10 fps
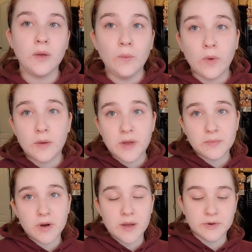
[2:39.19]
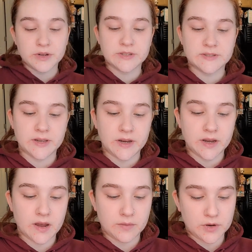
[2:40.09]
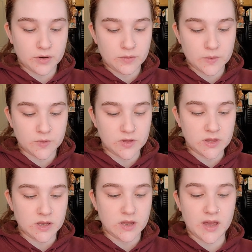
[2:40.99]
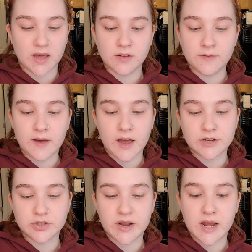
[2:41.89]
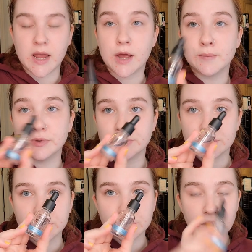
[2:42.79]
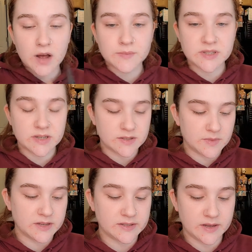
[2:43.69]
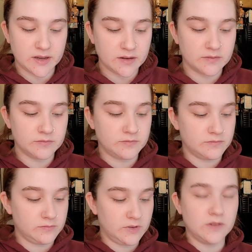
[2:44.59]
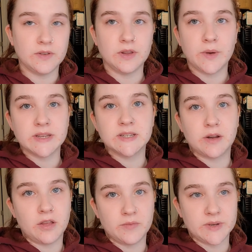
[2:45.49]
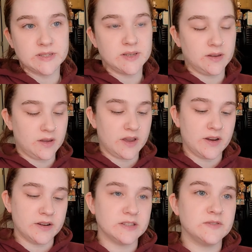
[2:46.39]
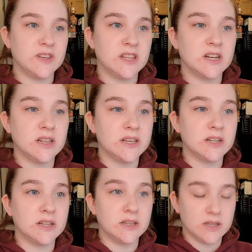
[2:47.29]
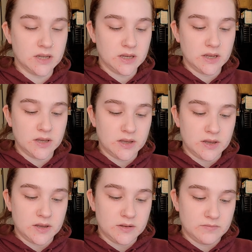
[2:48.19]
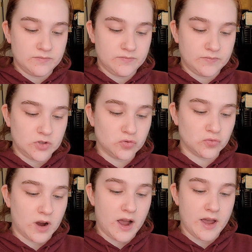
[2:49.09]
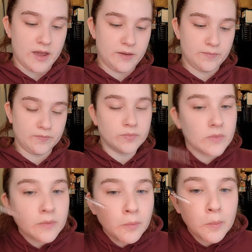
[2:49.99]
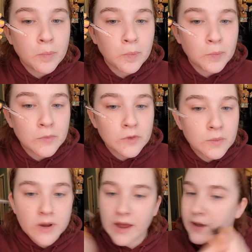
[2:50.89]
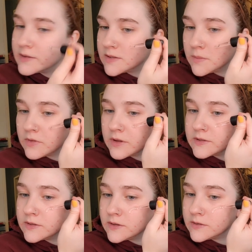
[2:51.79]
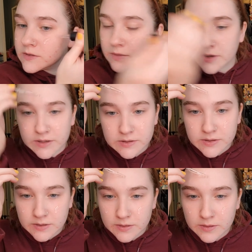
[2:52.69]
While my primer is setting, I'm going to go in with the e.l.f. Hydrating Booster Drops because my skin, even though I did all of my skincare, it's feeling a little dry. So I'm going to add some of this into it